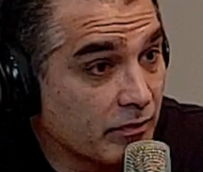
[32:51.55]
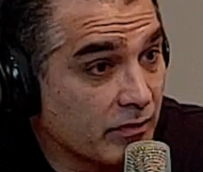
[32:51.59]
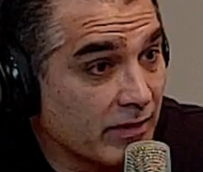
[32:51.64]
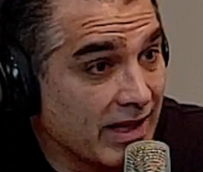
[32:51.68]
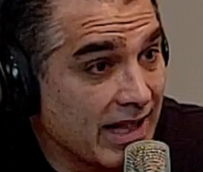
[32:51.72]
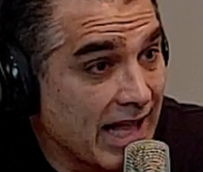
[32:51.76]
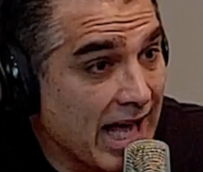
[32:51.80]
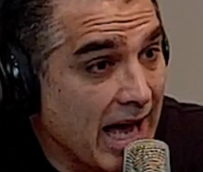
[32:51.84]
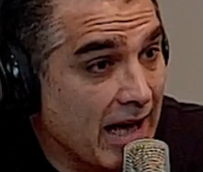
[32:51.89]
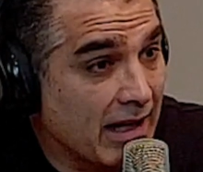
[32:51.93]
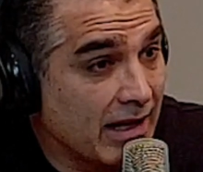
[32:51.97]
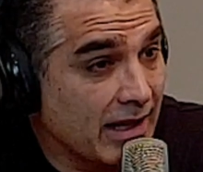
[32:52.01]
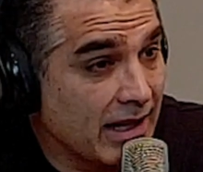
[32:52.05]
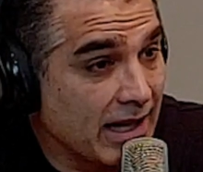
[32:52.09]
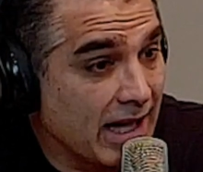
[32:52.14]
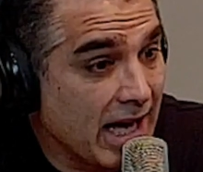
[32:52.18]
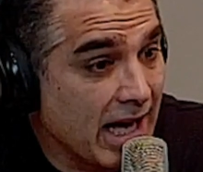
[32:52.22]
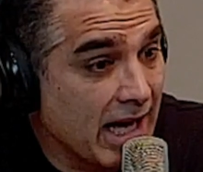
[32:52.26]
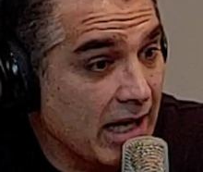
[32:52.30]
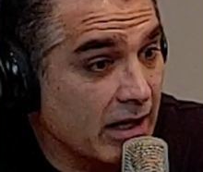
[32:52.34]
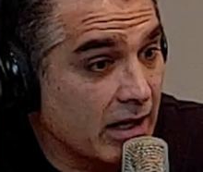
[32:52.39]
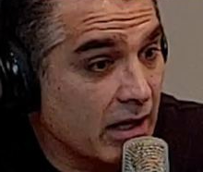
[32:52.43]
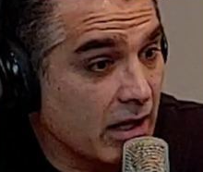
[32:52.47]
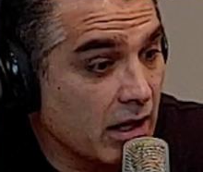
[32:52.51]

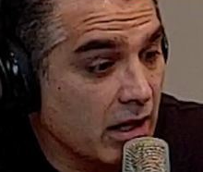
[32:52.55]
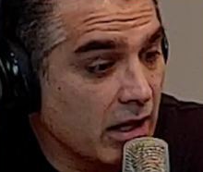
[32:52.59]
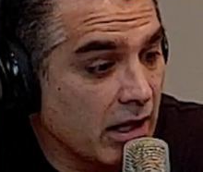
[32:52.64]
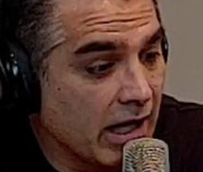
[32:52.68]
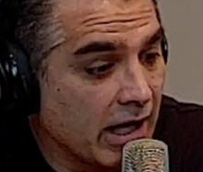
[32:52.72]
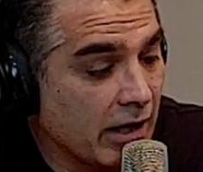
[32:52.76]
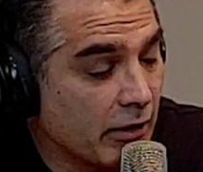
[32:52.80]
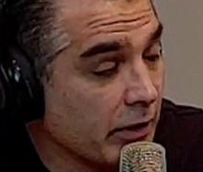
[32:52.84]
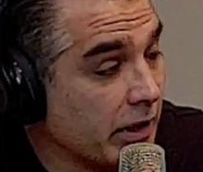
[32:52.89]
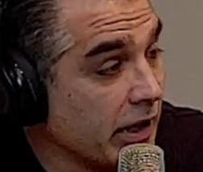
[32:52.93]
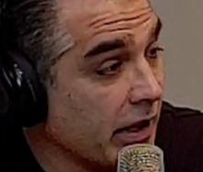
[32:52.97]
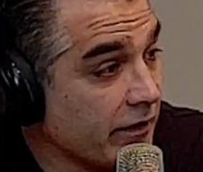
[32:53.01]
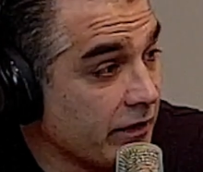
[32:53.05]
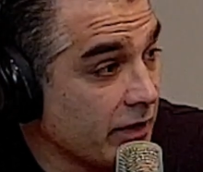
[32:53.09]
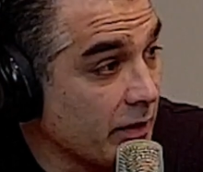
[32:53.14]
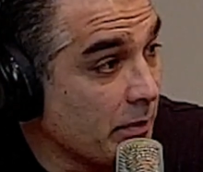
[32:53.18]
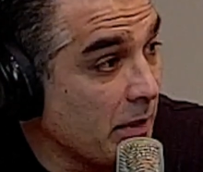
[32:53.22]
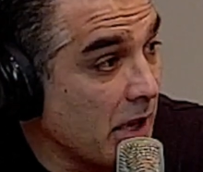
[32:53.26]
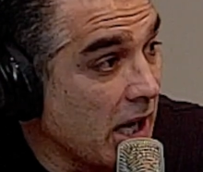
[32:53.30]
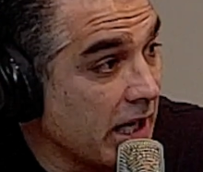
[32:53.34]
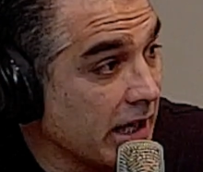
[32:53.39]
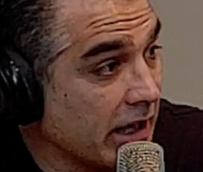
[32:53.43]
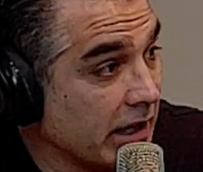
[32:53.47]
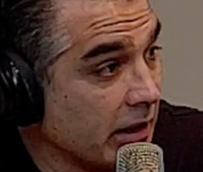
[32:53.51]
that area of the
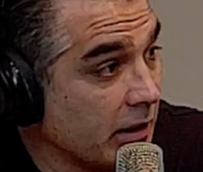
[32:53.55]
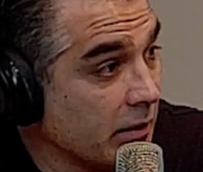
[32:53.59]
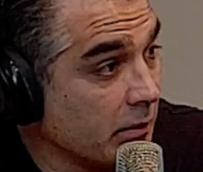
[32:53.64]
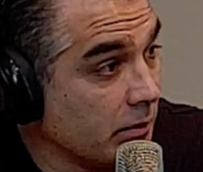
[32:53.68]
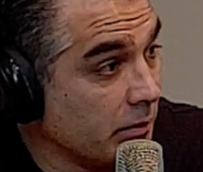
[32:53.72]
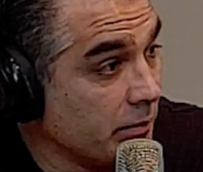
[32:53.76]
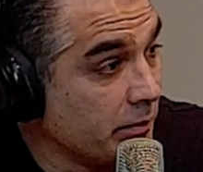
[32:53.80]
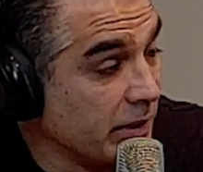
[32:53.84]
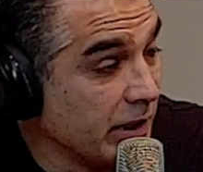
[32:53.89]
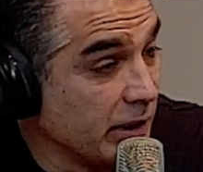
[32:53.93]
body